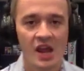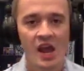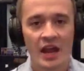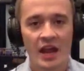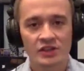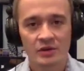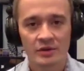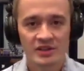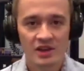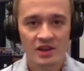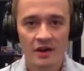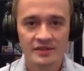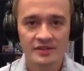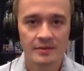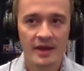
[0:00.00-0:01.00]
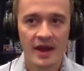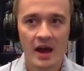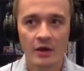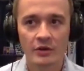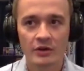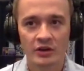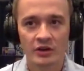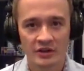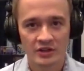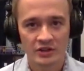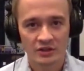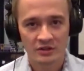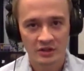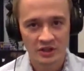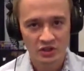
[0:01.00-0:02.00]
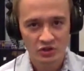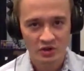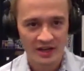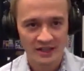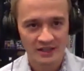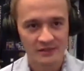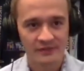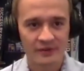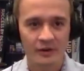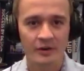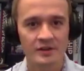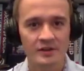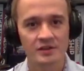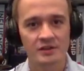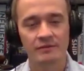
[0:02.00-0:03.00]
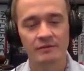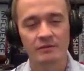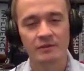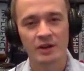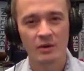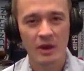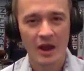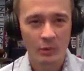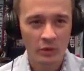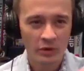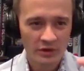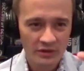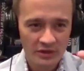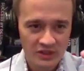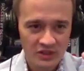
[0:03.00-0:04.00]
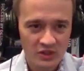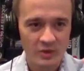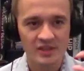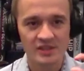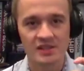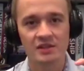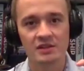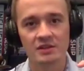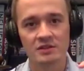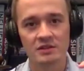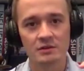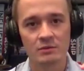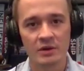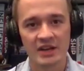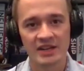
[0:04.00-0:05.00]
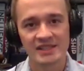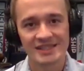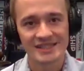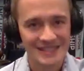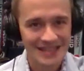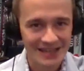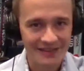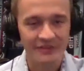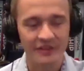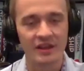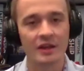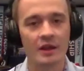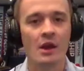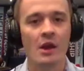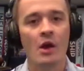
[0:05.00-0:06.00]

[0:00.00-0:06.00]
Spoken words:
And so he talks about, the transference of, what are the tweaks that you do when it's TV?